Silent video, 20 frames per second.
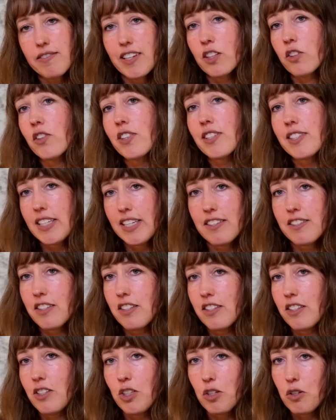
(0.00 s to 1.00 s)
It looks easy
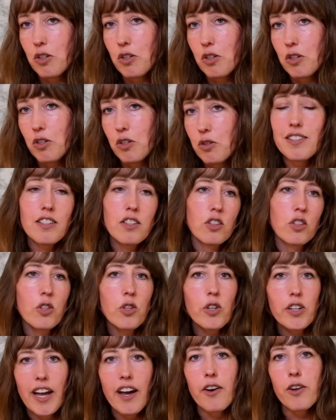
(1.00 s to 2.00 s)
to use. It doesn't
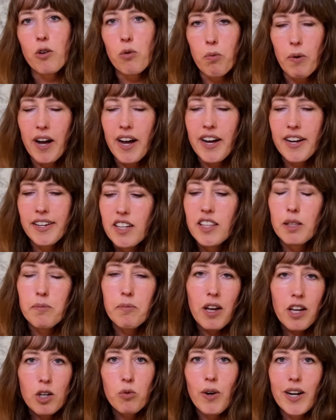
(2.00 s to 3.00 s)
look out of whack. The
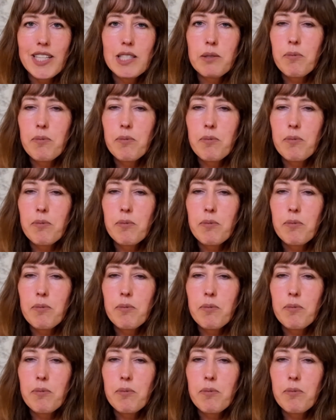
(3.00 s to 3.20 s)
amount of white